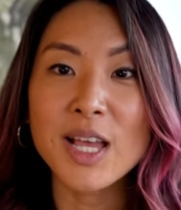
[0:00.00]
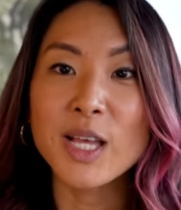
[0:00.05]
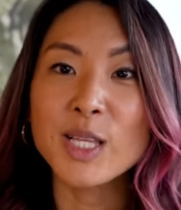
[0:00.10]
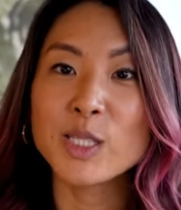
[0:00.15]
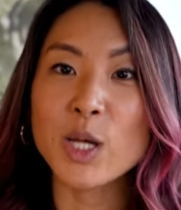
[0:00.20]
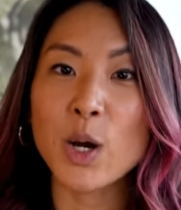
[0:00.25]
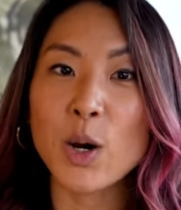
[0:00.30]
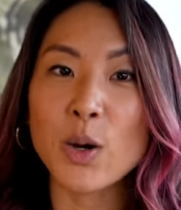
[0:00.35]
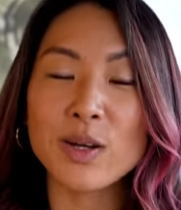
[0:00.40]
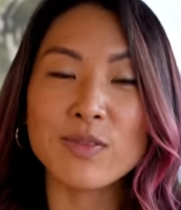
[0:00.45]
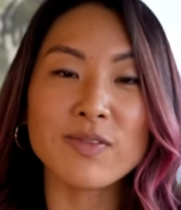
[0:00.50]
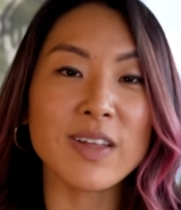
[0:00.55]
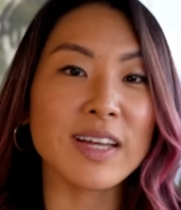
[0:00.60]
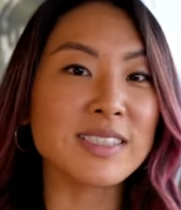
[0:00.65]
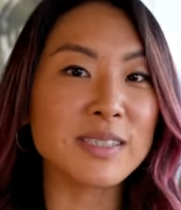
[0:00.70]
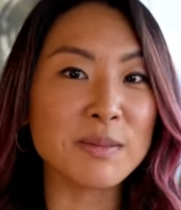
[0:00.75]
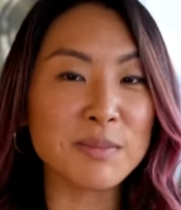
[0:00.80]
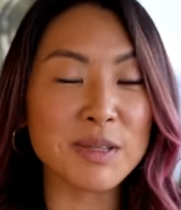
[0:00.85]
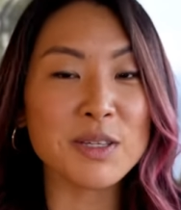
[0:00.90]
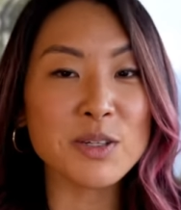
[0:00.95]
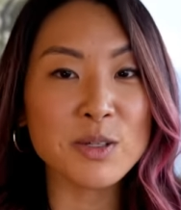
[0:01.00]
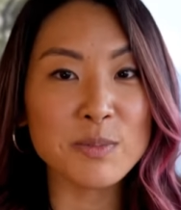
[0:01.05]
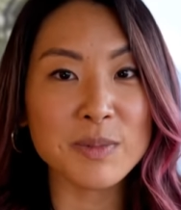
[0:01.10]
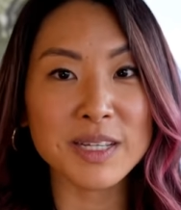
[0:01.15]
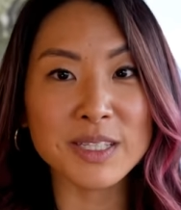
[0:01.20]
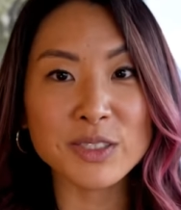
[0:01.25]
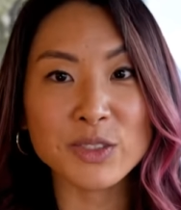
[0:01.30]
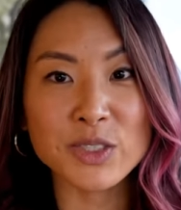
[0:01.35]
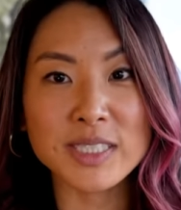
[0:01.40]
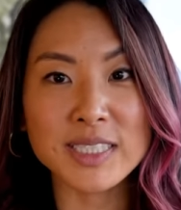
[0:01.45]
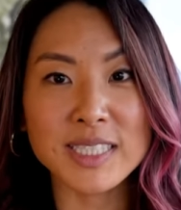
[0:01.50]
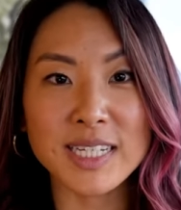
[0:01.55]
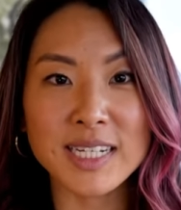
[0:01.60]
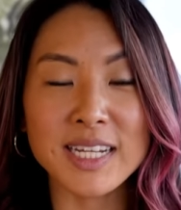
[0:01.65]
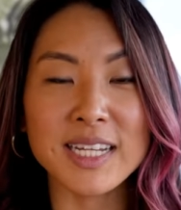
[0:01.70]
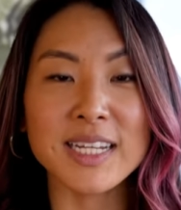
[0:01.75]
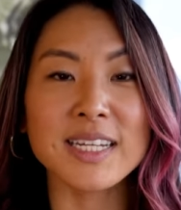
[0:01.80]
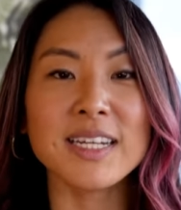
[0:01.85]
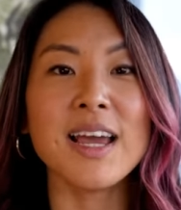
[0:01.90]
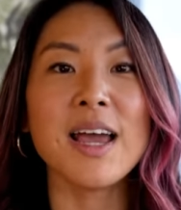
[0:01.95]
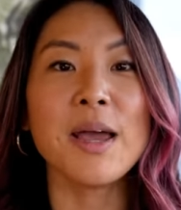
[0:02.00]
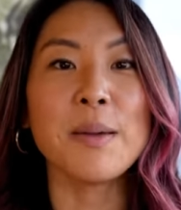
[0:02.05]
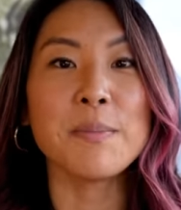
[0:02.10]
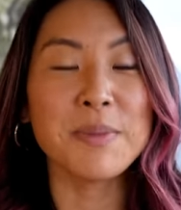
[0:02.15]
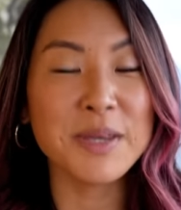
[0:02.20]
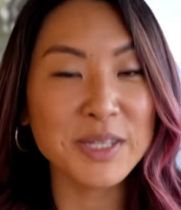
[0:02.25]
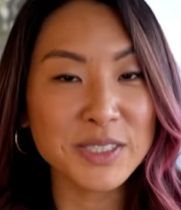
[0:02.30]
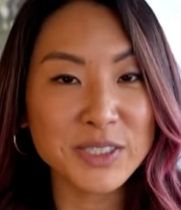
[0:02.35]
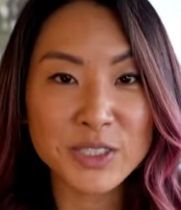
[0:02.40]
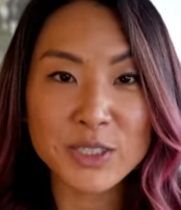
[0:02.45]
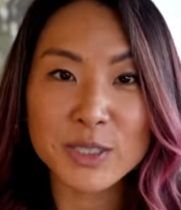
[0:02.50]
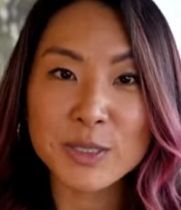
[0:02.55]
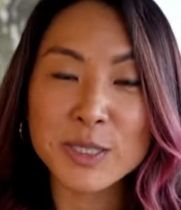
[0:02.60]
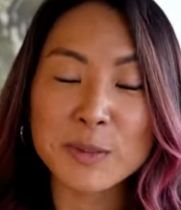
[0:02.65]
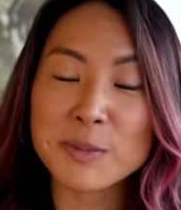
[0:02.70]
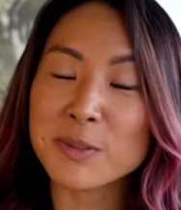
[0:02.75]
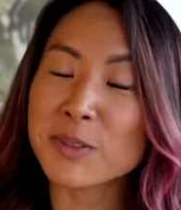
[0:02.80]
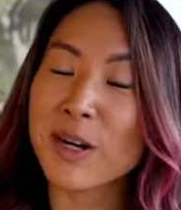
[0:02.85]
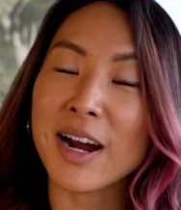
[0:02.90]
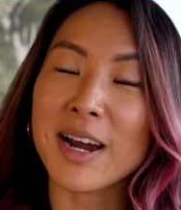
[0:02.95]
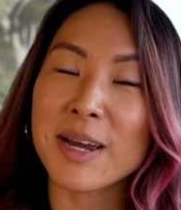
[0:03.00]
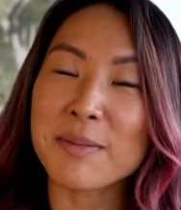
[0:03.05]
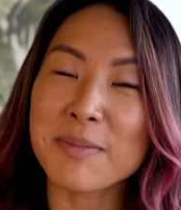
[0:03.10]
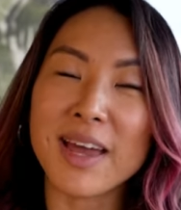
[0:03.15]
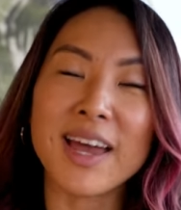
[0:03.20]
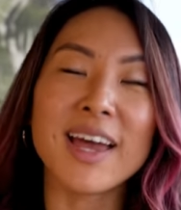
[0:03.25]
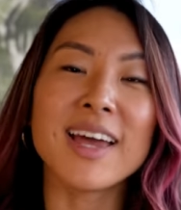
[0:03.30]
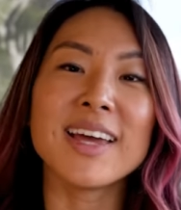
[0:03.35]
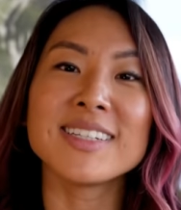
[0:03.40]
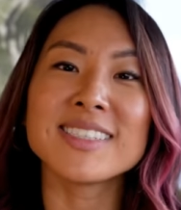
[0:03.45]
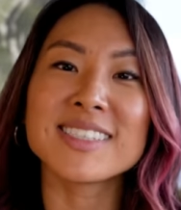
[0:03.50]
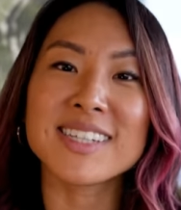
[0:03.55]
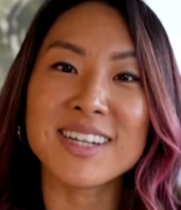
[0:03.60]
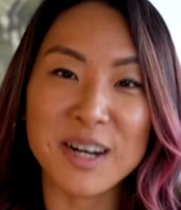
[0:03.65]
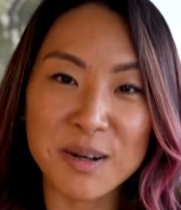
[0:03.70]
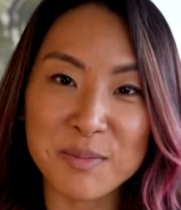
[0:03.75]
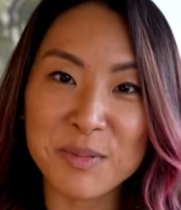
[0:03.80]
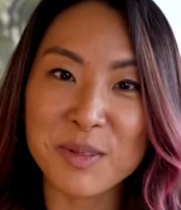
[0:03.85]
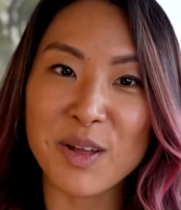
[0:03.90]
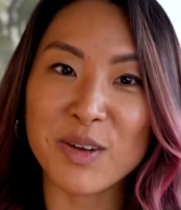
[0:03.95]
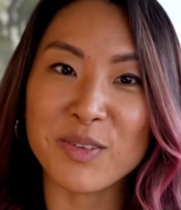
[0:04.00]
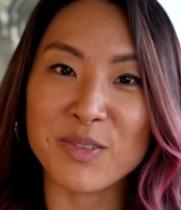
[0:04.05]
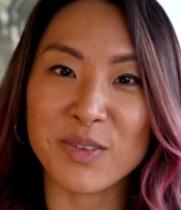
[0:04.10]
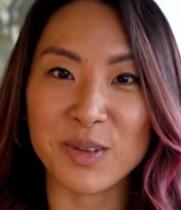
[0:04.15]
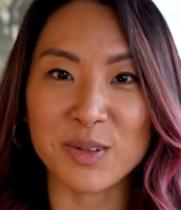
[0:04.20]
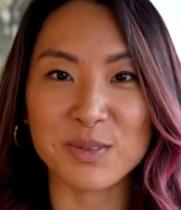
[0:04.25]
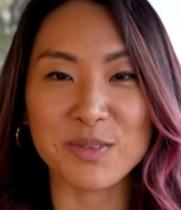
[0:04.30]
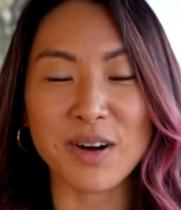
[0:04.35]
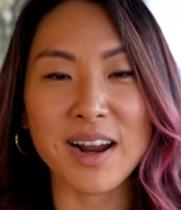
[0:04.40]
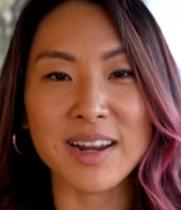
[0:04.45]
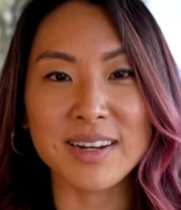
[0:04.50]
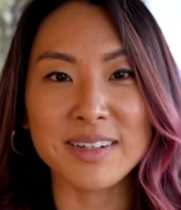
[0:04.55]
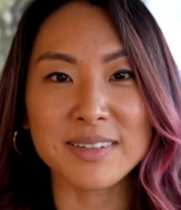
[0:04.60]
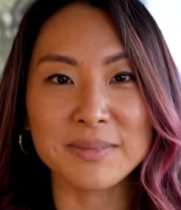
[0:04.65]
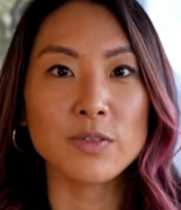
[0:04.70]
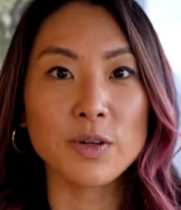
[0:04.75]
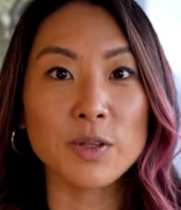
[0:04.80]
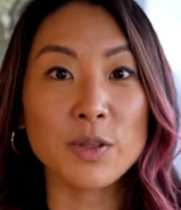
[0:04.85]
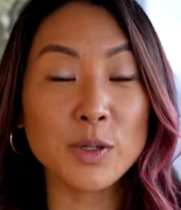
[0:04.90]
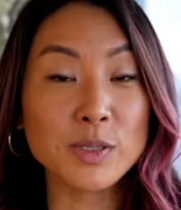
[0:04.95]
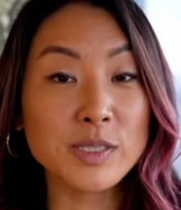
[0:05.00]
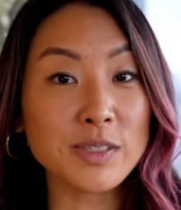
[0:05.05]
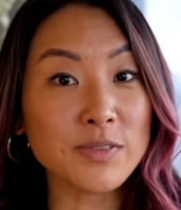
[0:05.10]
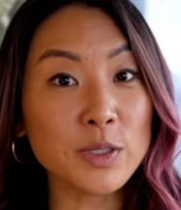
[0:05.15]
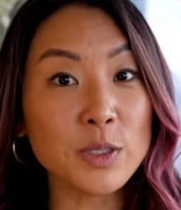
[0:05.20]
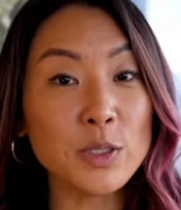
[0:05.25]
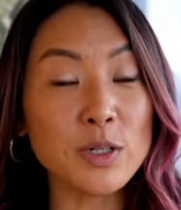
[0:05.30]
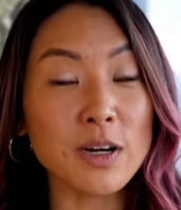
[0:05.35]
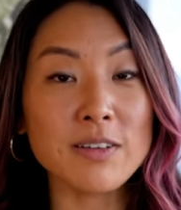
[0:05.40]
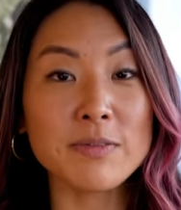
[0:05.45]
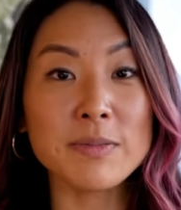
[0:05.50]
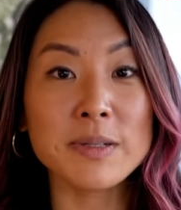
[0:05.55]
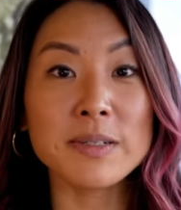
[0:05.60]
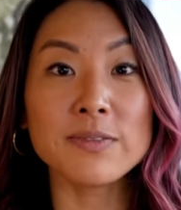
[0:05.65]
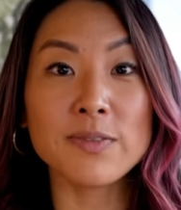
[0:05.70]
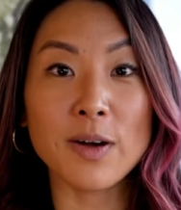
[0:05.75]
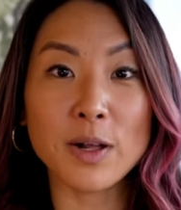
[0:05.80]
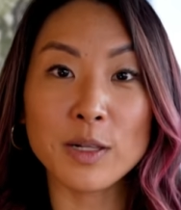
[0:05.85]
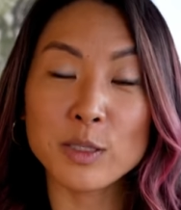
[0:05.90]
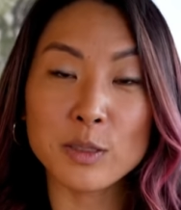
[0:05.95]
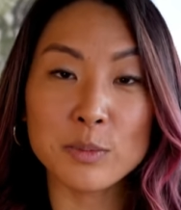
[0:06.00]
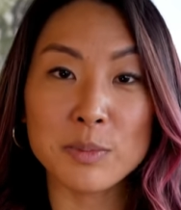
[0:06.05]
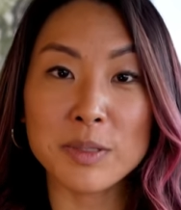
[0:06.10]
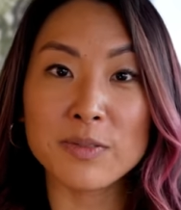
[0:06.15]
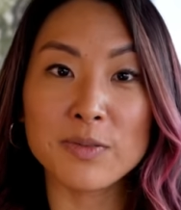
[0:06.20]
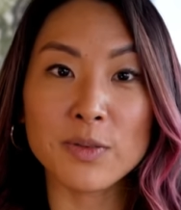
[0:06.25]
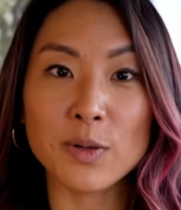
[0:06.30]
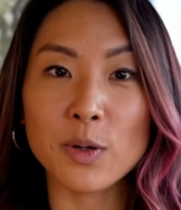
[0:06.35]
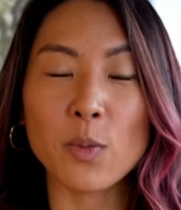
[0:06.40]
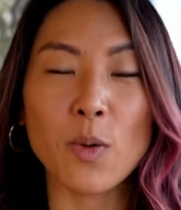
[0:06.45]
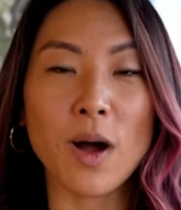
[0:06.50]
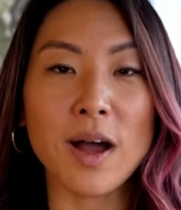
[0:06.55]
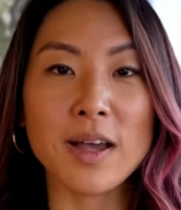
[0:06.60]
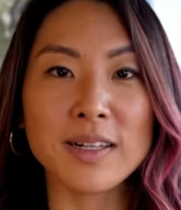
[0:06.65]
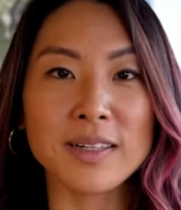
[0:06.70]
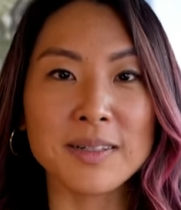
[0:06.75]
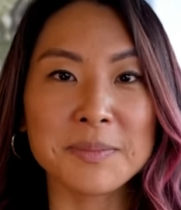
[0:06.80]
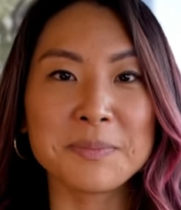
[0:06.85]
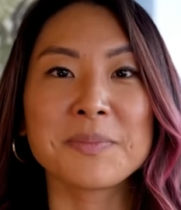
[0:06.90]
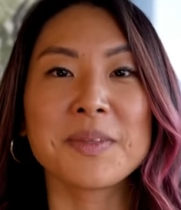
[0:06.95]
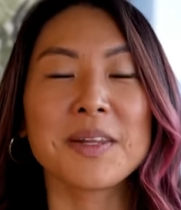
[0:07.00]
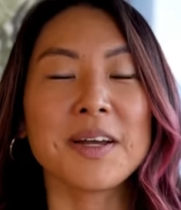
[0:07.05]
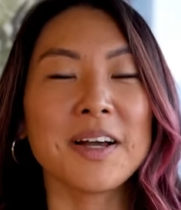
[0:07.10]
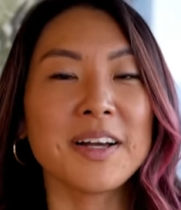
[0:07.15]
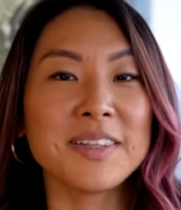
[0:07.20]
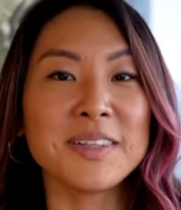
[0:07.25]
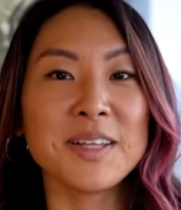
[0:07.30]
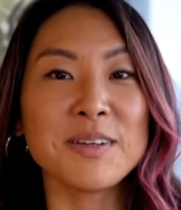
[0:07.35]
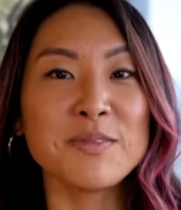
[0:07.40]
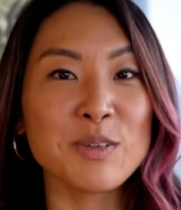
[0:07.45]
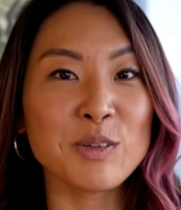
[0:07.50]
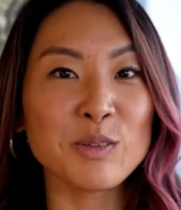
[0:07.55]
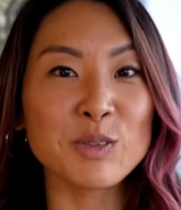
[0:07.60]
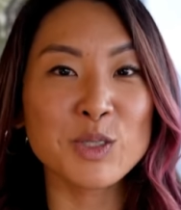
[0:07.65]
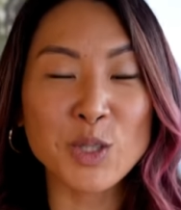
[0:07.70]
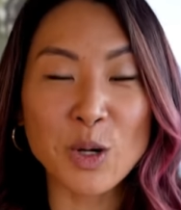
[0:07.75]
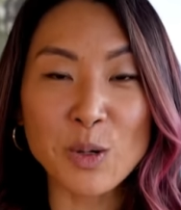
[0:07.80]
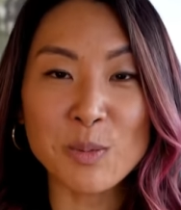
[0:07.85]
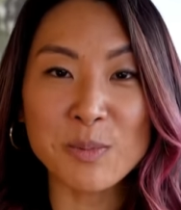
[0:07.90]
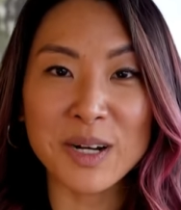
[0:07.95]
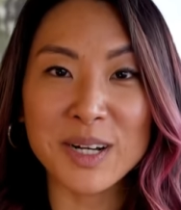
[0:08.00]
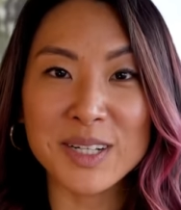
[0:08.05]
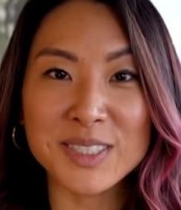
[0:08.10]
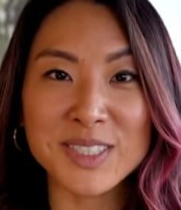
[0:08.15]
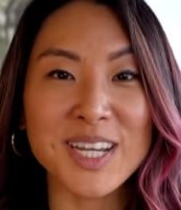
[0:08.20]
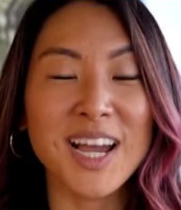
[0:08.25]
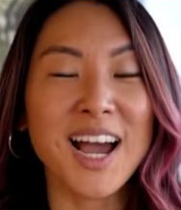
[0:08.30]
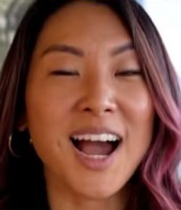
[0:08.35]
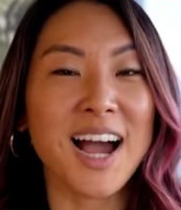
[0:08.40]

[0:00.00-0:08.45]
So if that's something you'd be interested in, be sure to subscribe and come along for the ride. For those of you who have been following me for a while, I love you so much.